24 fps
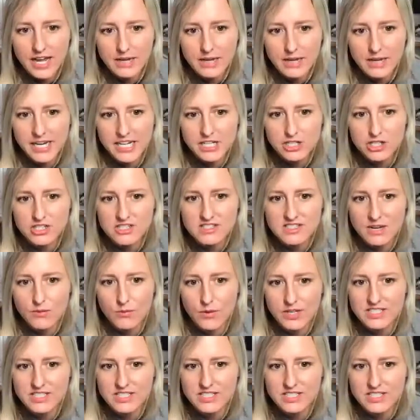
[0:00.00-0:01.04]
patients that went
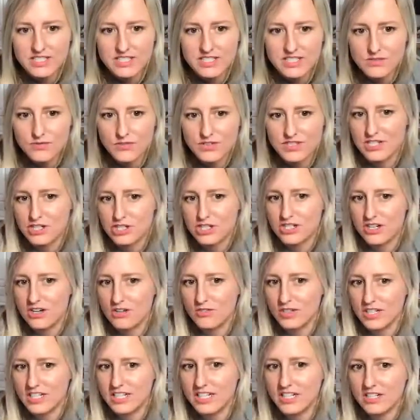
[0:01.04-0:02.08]
to this physician over
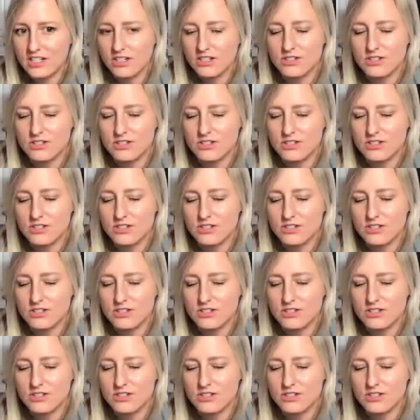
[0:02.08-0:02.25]
here.